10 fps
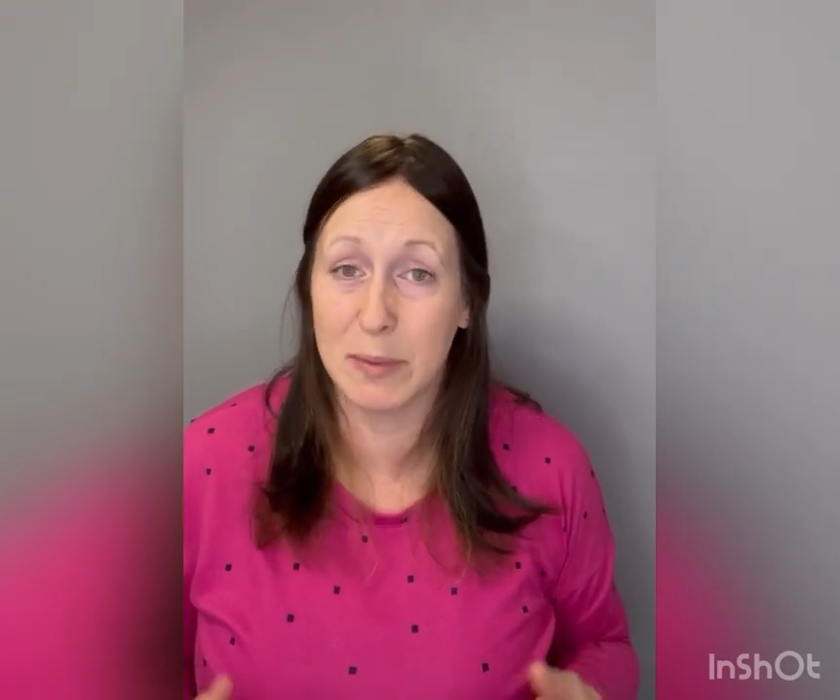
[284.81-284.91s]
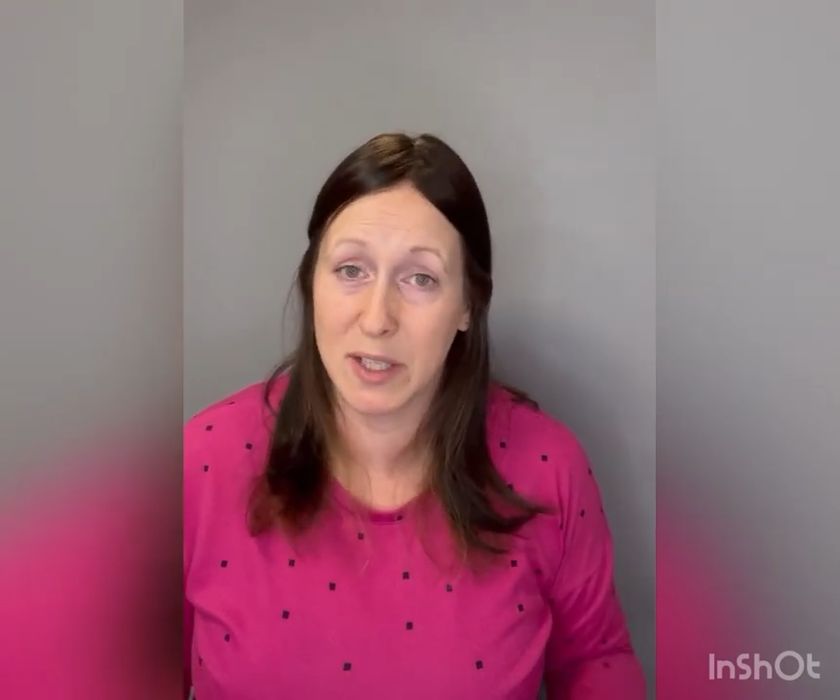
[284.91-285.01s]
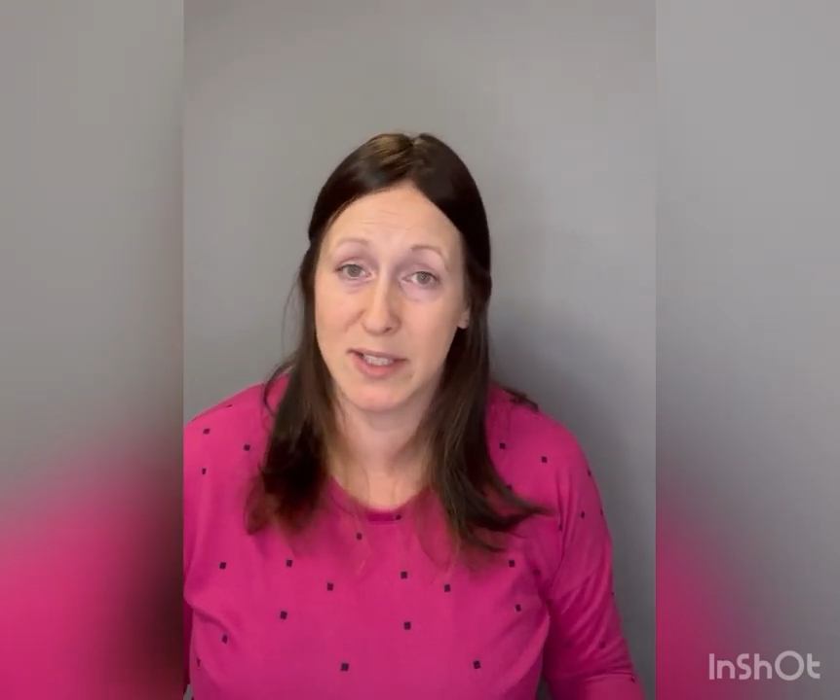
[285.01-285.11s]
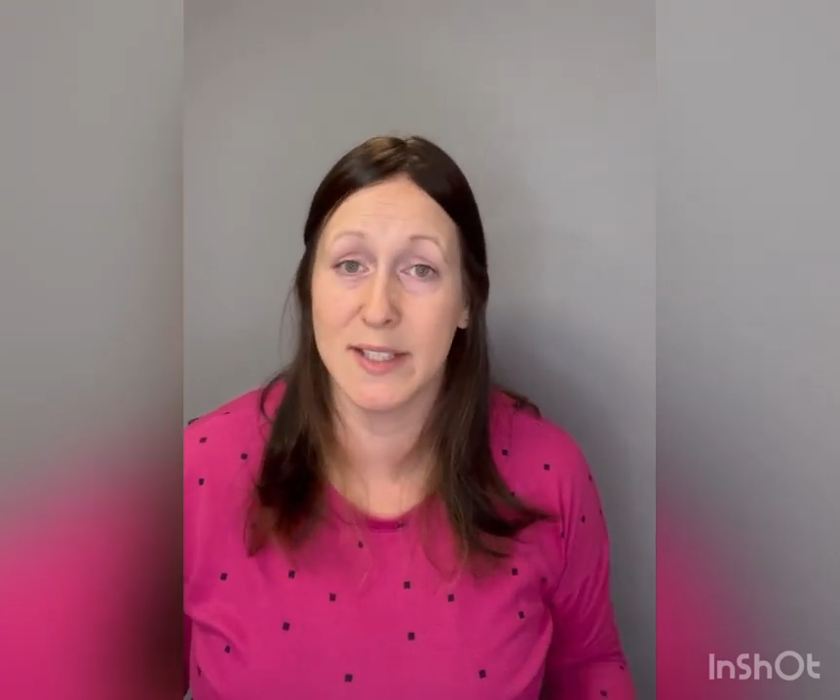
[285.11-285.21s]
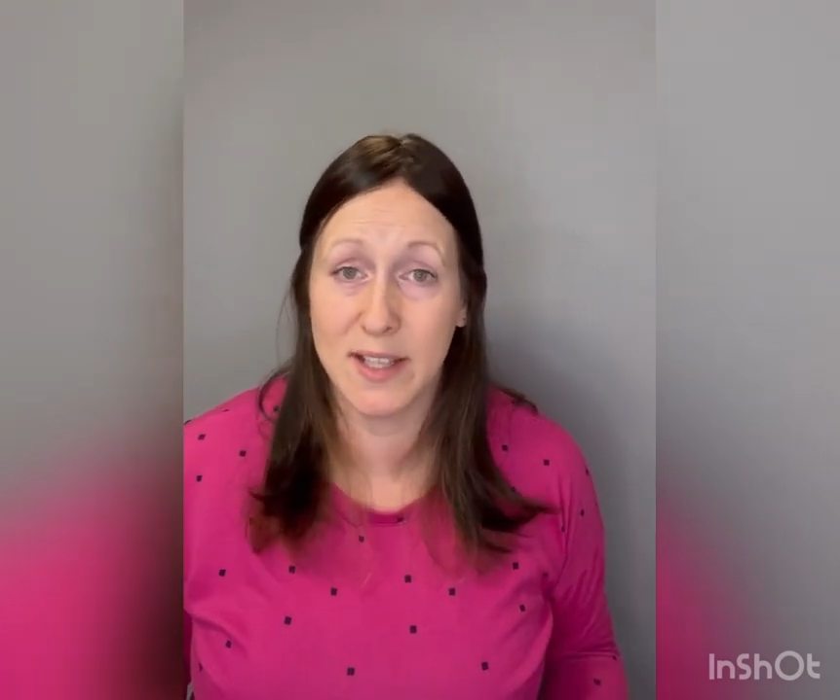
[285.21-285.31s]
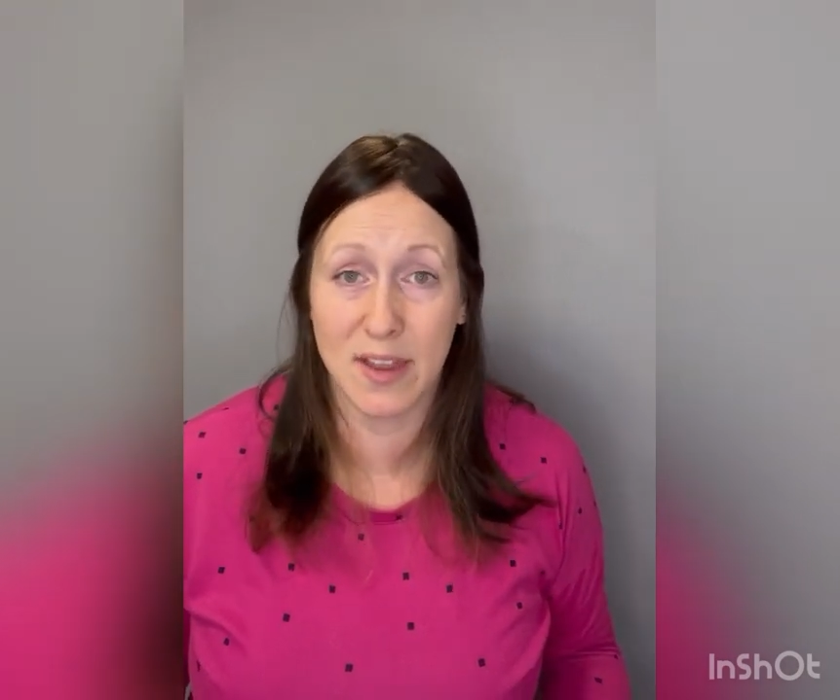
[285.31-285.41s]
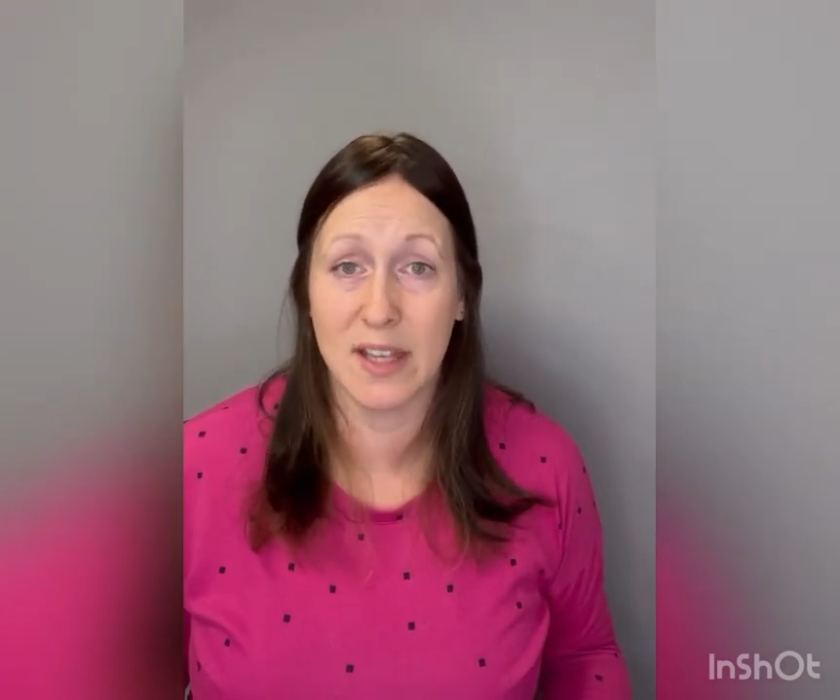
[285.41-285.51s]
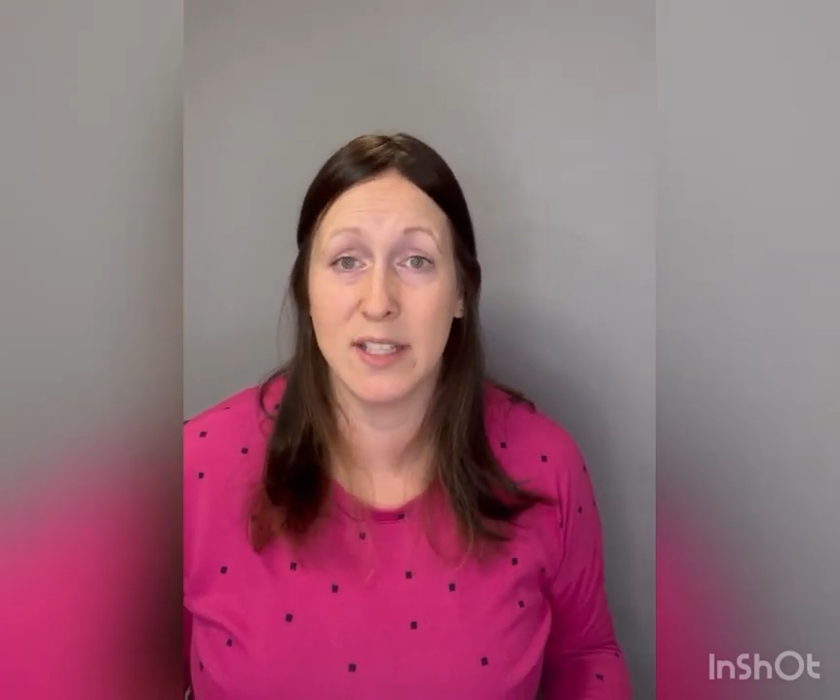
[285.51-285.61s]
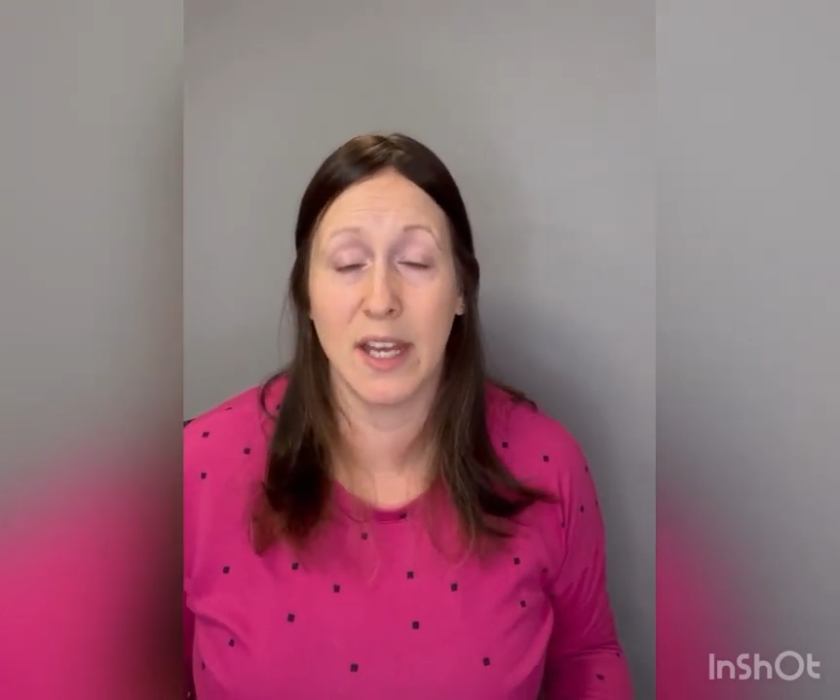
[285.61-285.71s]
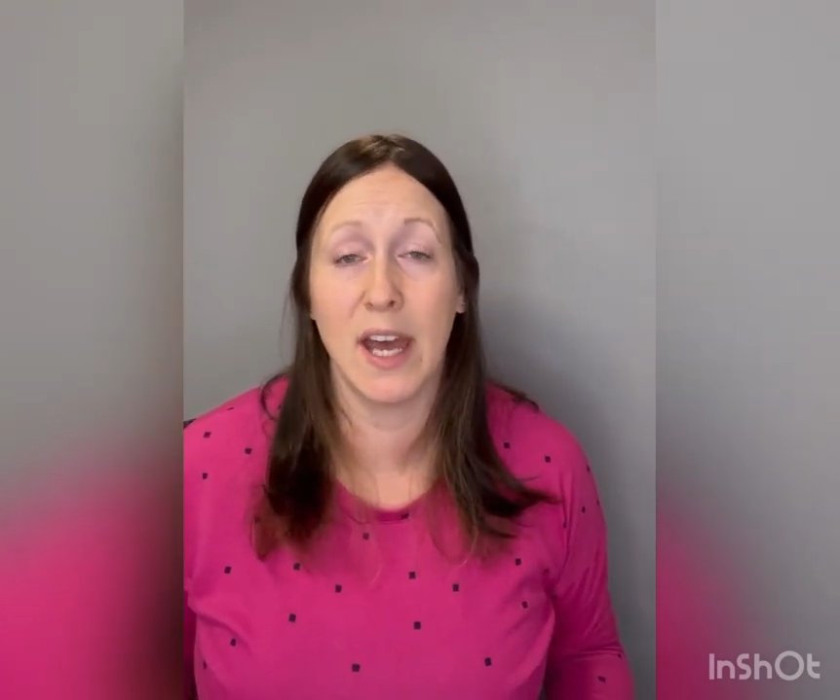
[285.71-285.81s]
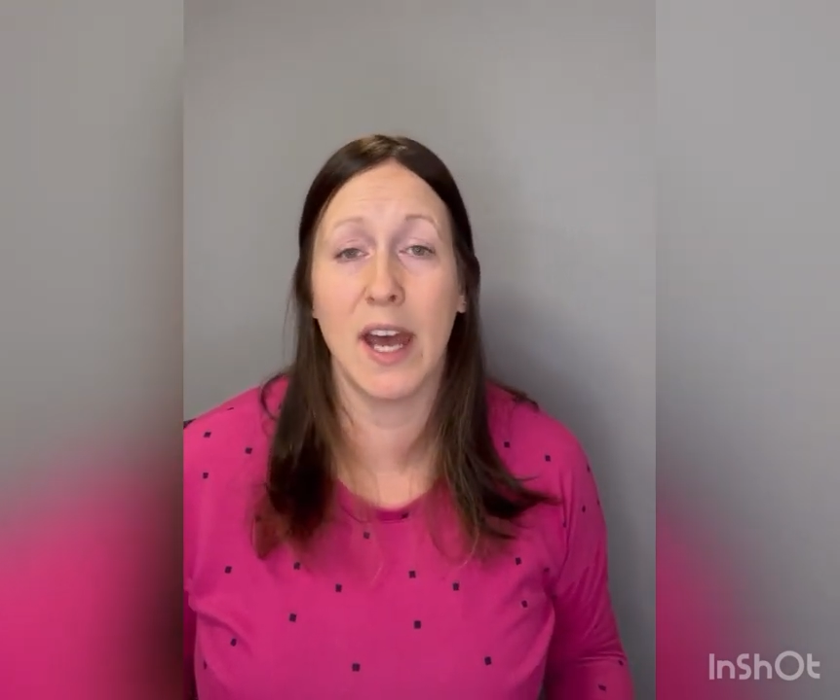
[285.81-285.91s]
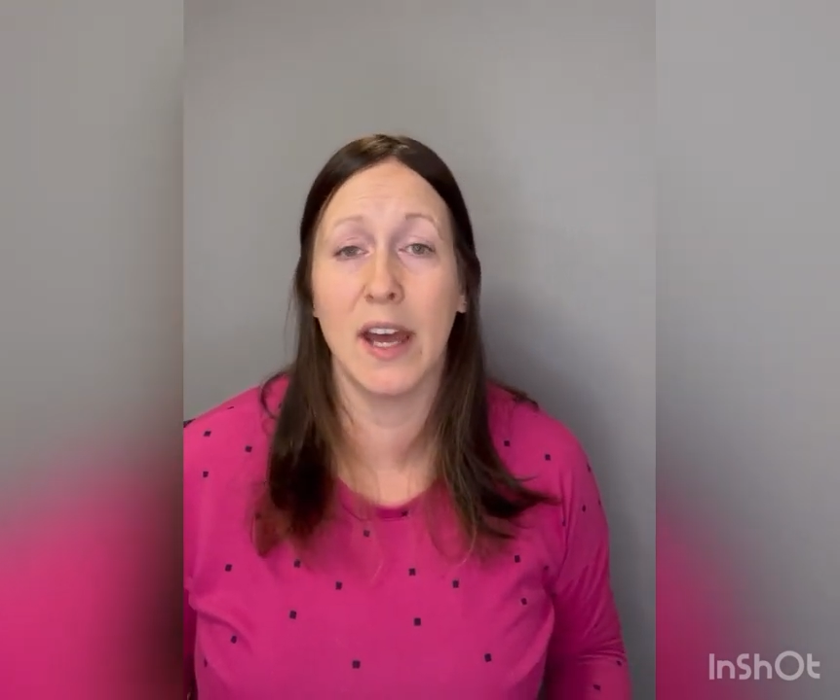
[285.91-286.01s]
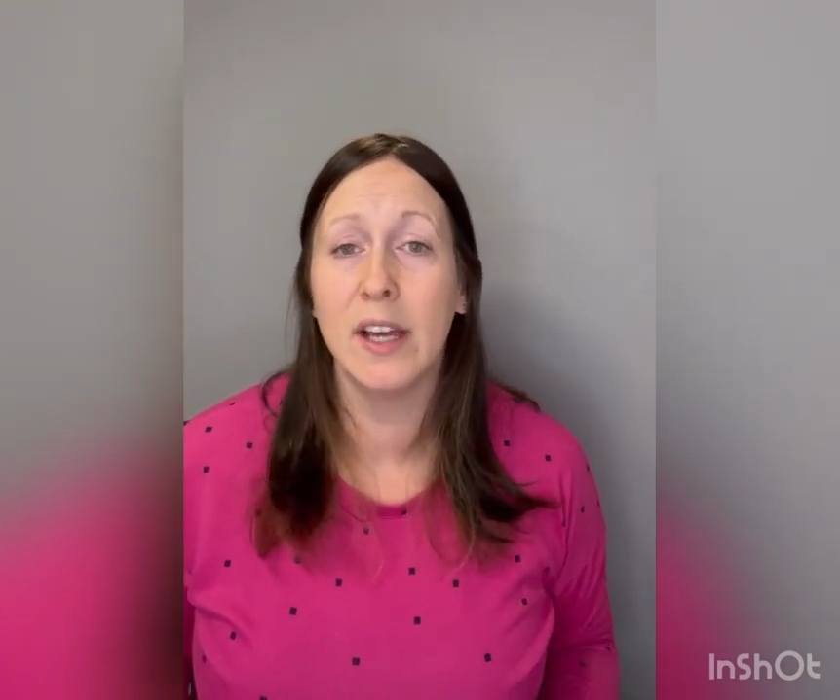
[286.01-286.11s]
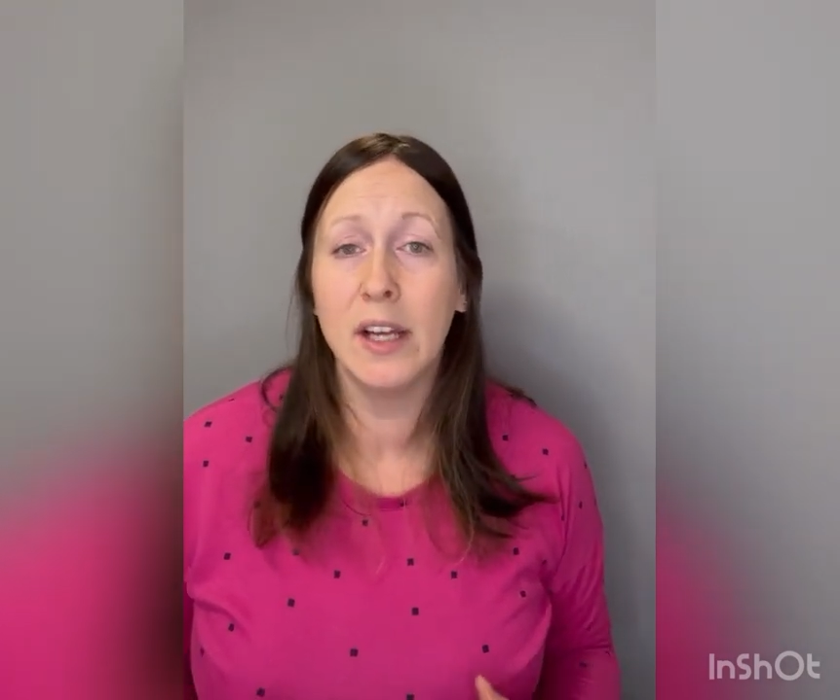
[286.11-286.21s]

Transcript: because it's synthetic hair.